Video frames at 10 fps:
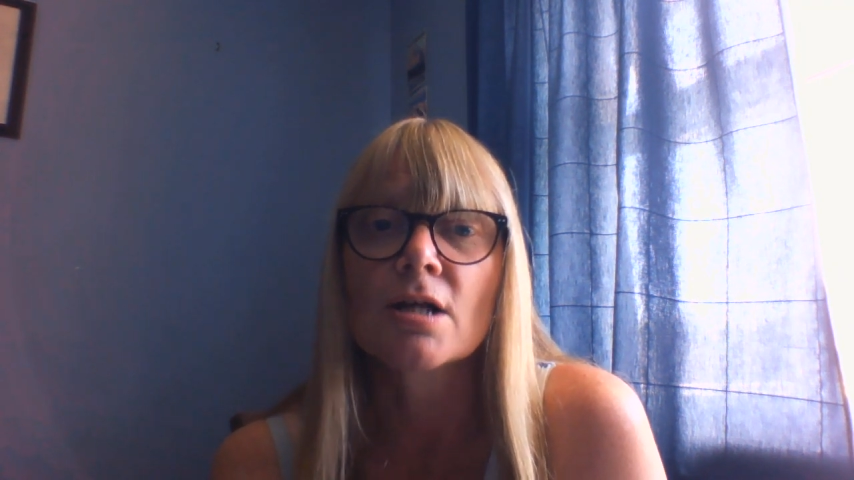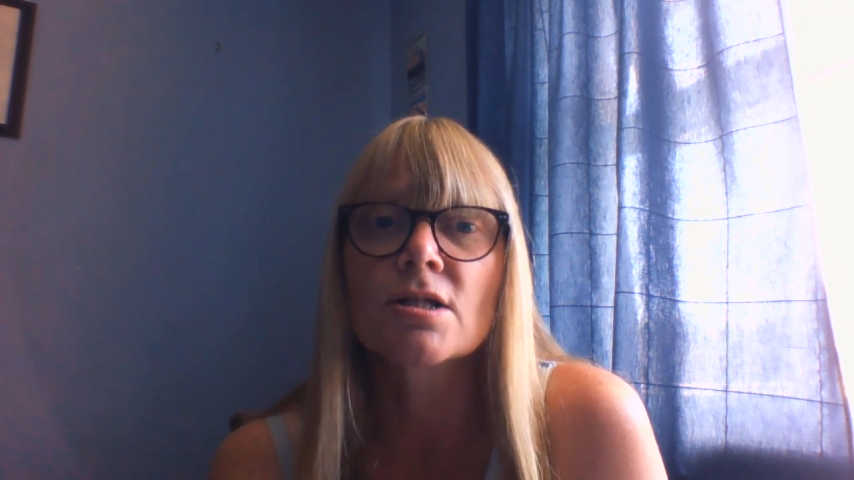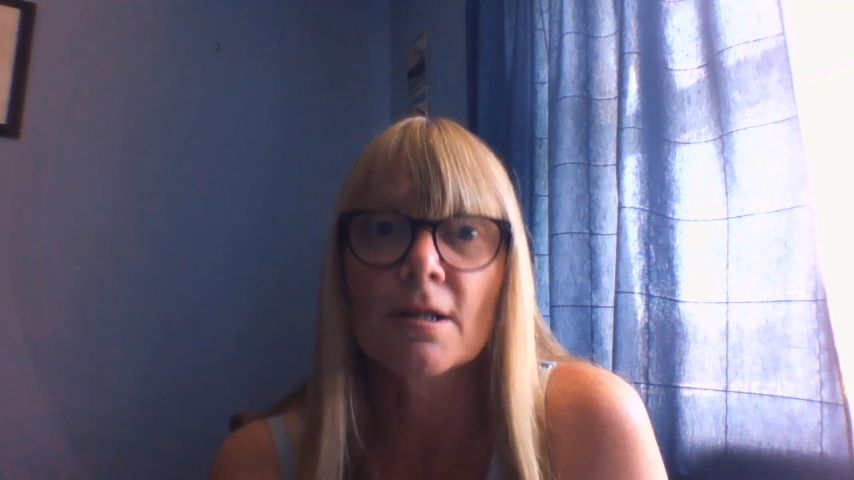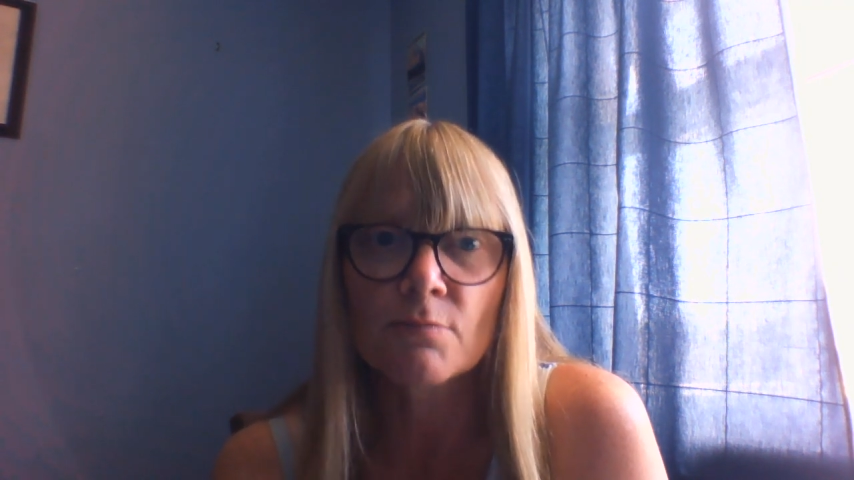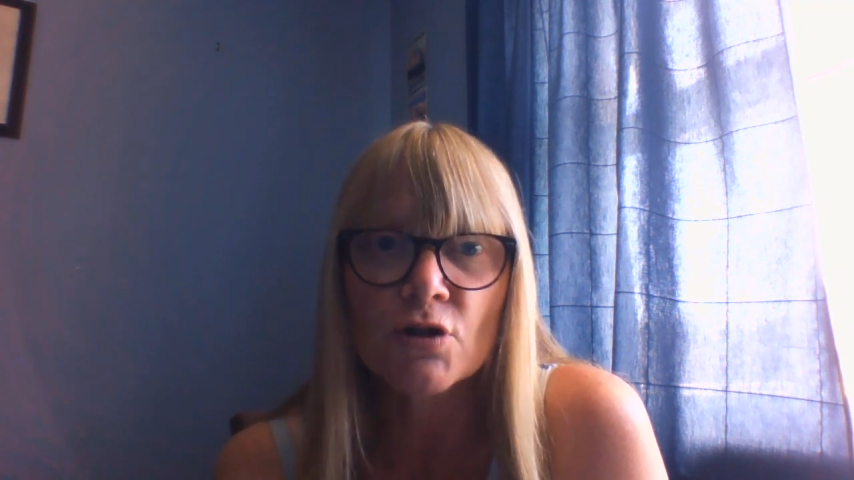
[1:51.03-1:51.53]

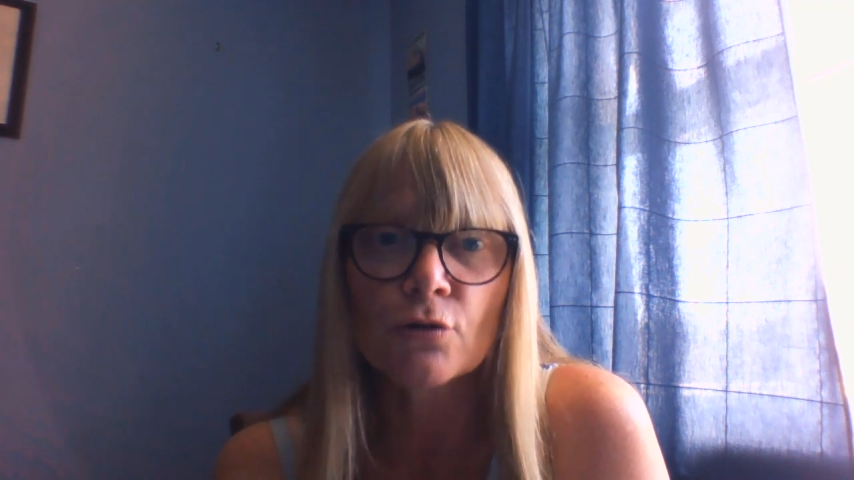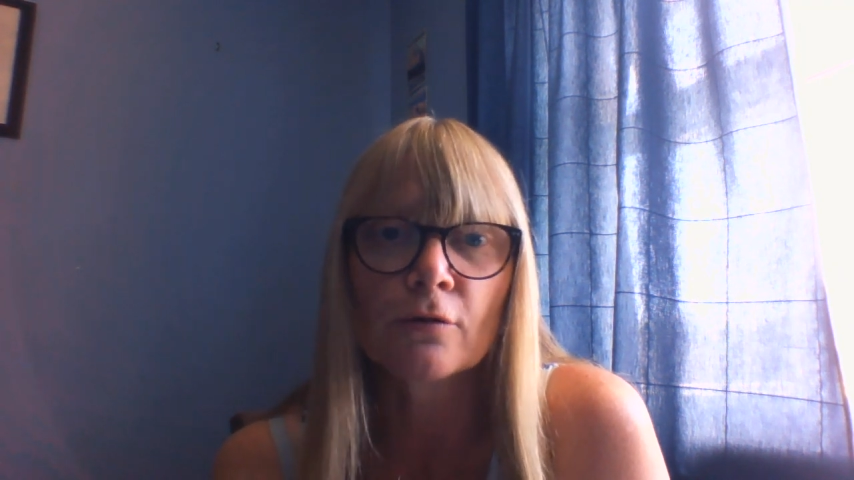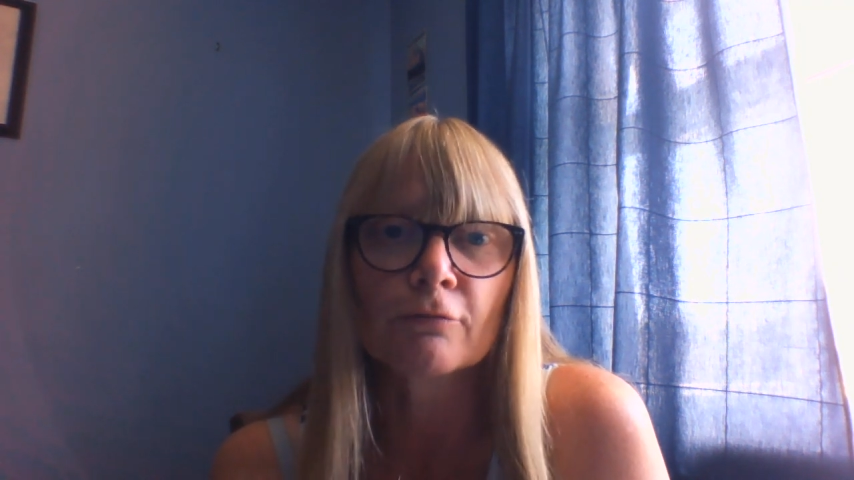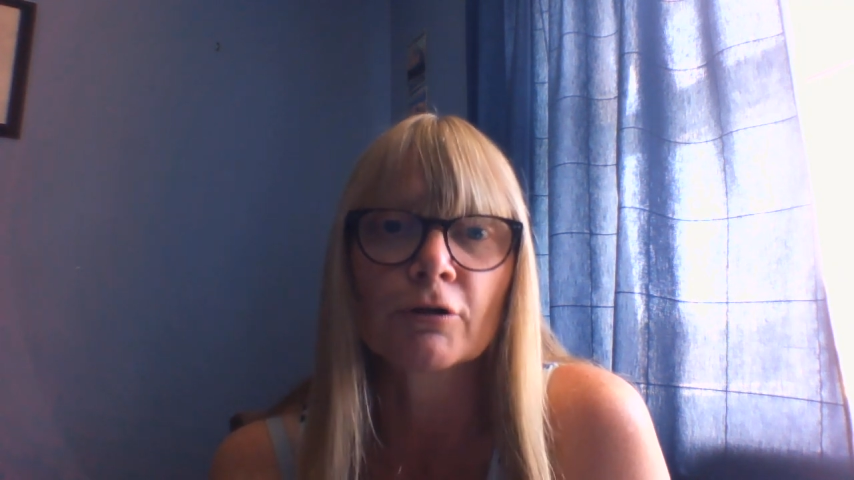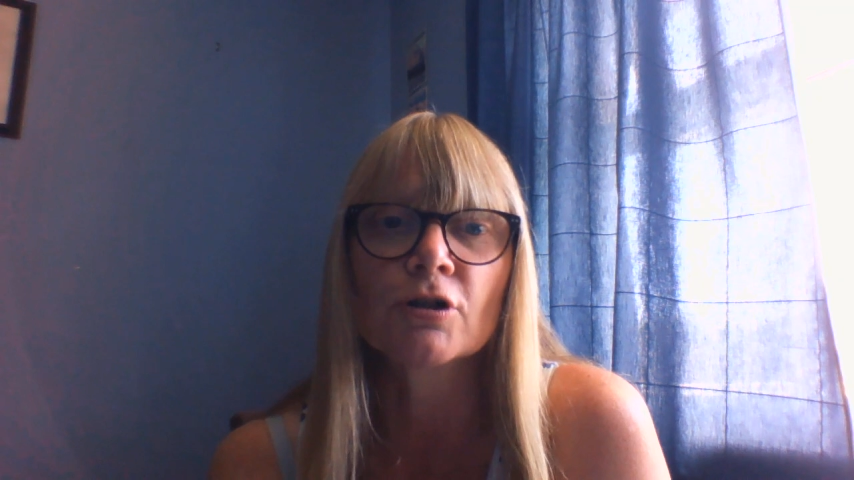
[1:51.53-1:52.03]
some
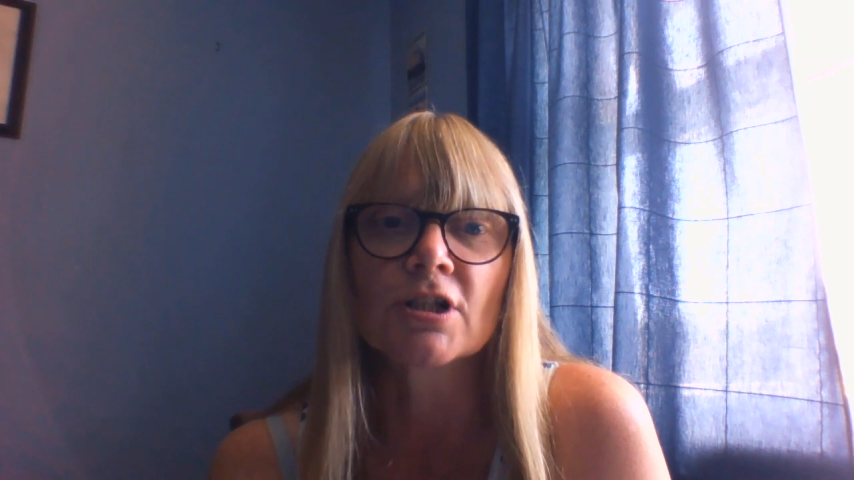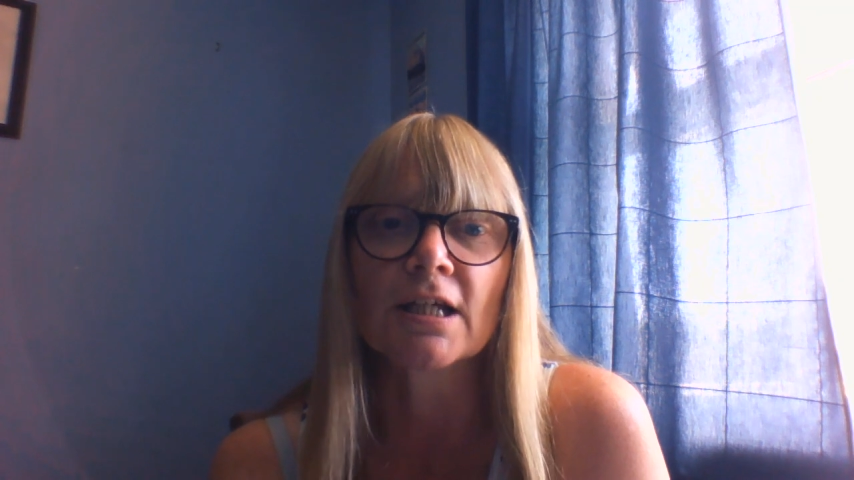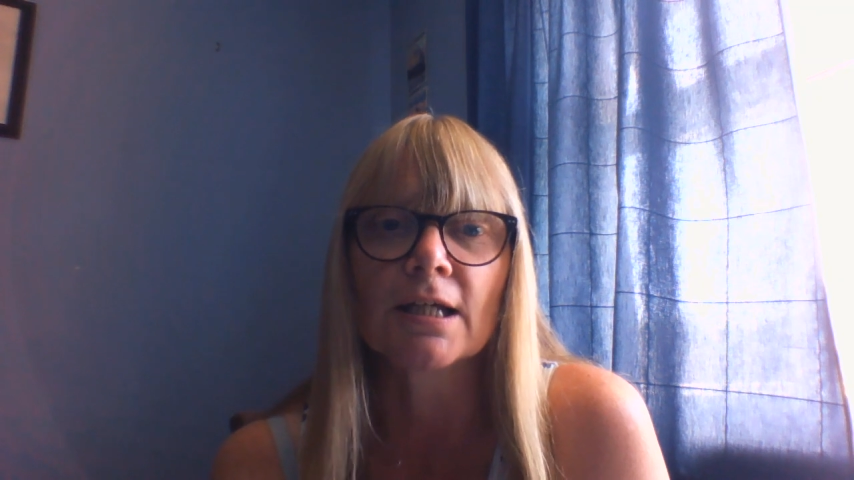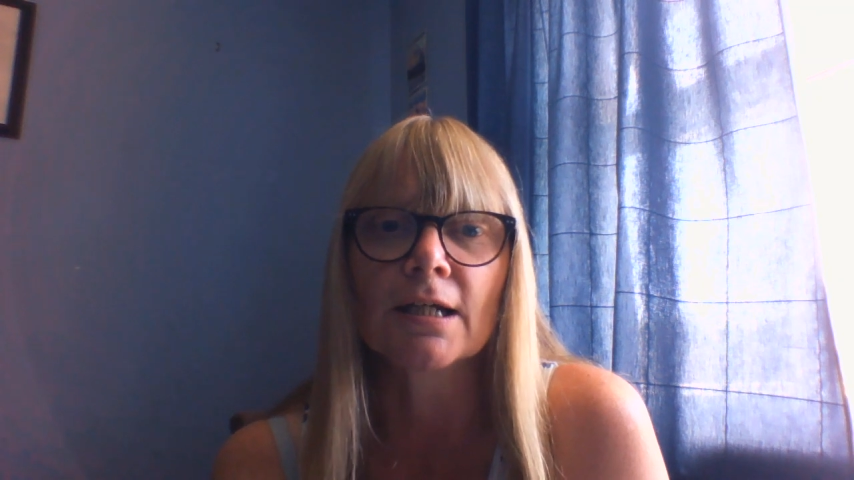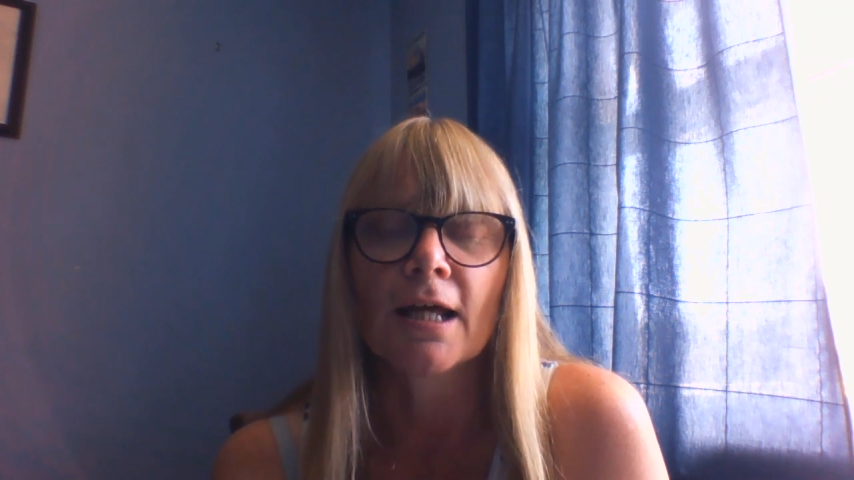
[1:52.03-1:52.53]
sort of
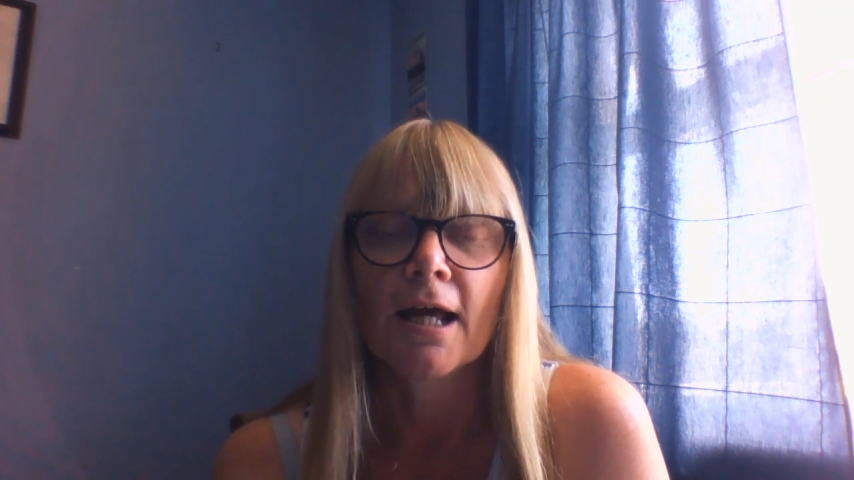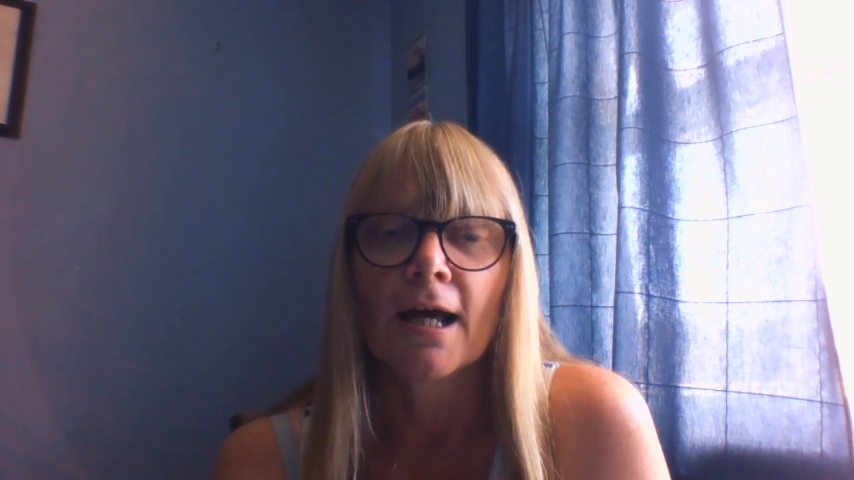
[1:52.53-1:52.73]
routine